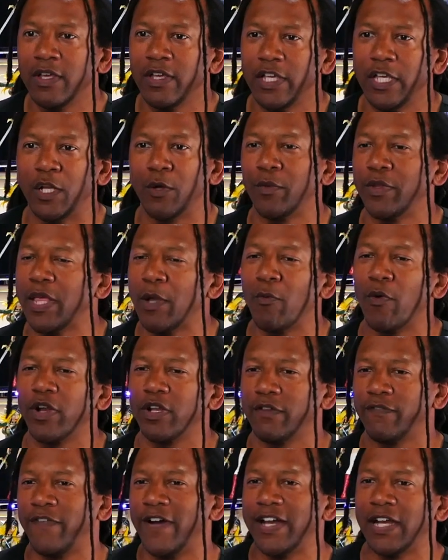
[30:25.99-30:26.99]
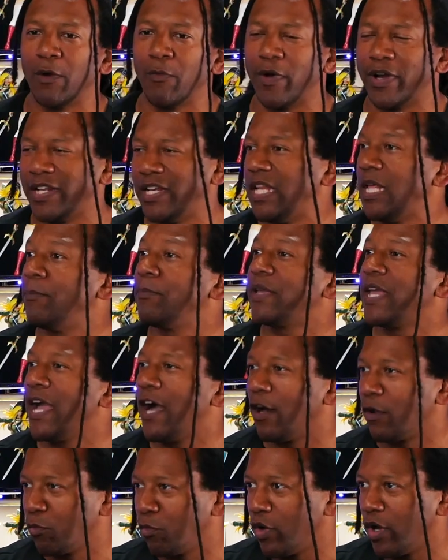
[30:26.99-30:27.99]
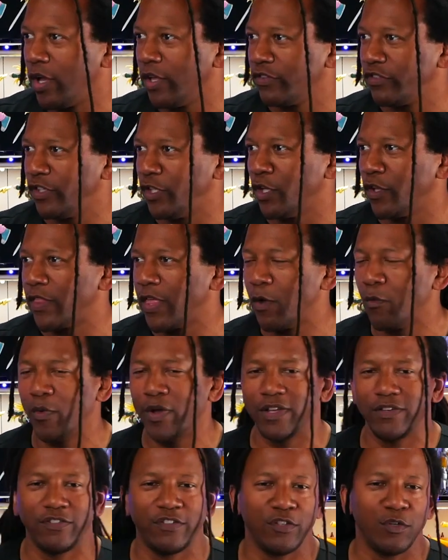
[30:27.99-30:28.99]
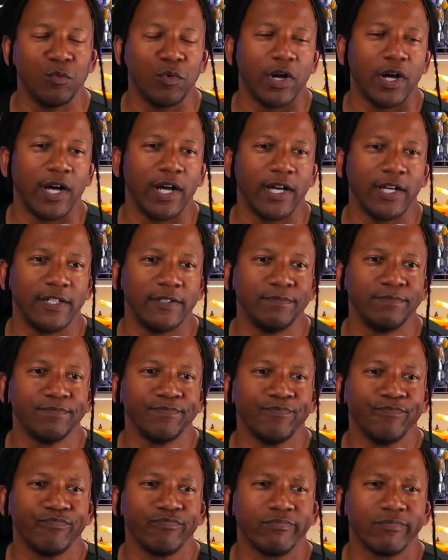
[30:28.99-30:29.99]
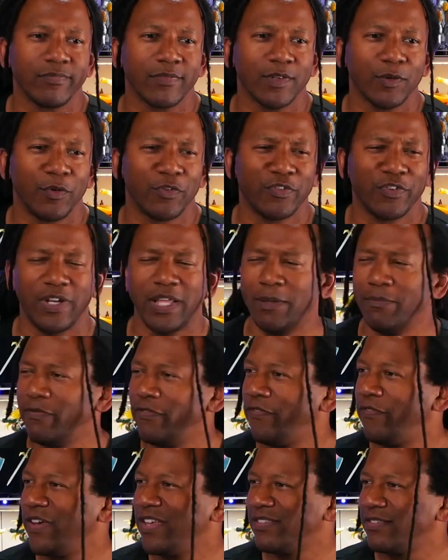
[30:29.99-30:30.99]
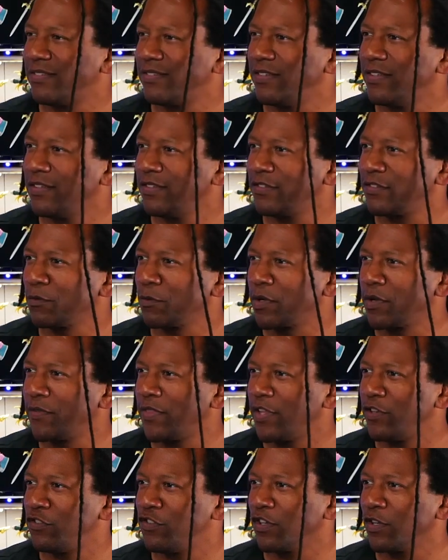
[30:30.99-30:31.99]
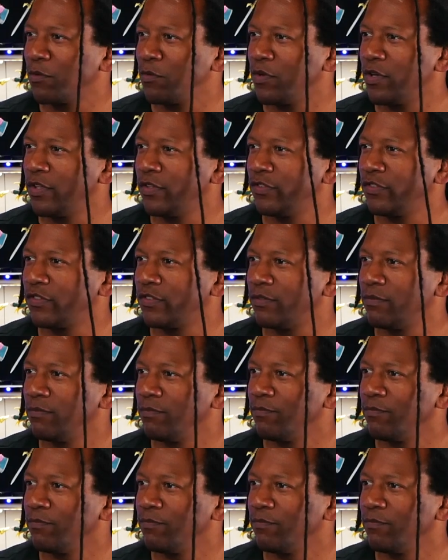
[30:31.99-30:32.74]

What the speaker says: you know, when they wanted to find out what an M count was, you know, they went to, what's her name? Festus or whatever that chick was.